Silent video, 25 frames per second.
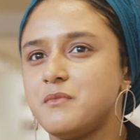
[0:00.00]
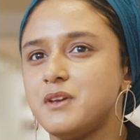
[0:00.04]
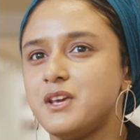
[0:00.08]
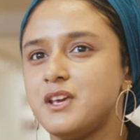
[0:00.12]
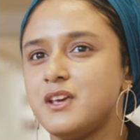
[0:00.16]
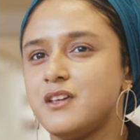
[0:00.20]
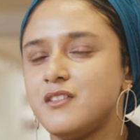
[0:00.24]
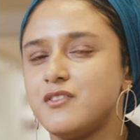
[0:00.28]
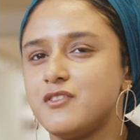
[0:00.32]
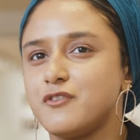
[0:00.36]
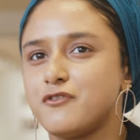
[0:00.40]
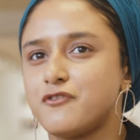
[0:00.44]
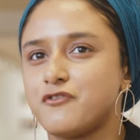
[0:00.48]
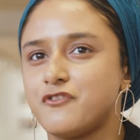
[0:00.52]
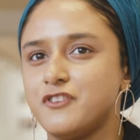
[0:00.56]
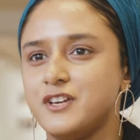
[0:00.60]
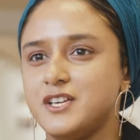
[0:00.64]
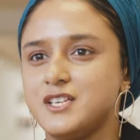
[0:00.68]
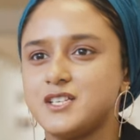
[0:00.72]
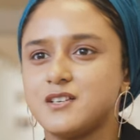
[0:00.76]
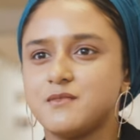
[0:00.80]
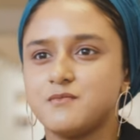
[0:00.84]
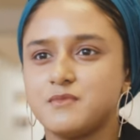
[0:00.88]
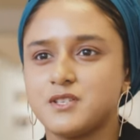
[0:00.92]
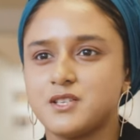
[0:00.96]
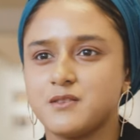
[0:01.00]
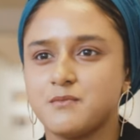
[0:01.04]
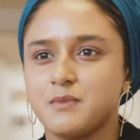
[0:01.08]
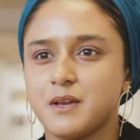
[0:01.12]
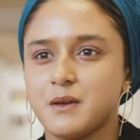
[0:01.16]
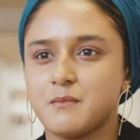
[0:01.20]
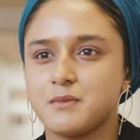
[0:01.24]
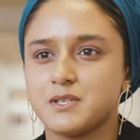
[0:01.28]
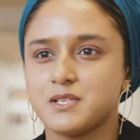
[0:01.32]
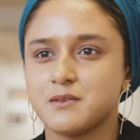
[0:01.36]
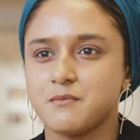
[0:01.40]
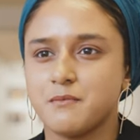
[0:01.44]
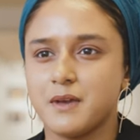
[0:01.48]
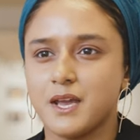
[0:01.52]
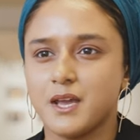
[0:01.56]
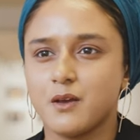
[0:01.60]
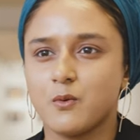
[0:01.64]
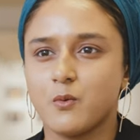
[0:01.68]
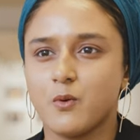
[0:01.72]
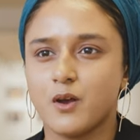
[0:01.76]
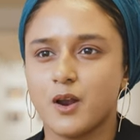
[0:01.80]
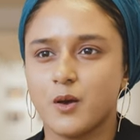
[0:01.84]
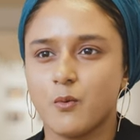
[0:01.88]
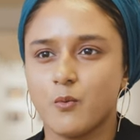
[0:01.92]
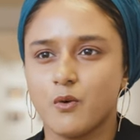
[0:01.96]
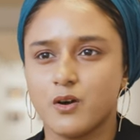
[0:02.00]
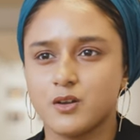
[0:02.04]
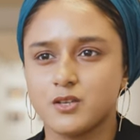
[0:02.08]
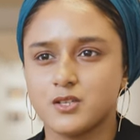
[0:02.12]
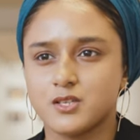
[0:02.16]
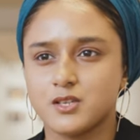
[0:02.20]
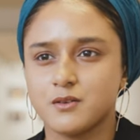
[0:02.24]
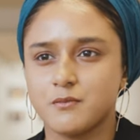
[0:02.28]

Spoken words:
me the freedom to be able to make what I want